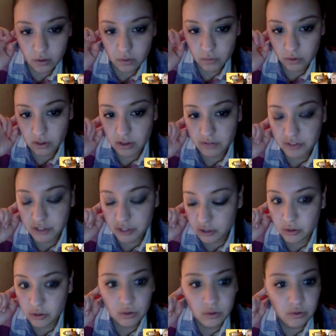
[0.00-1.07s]
Well, if
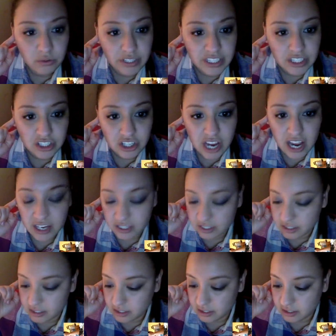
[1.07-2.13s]
you reject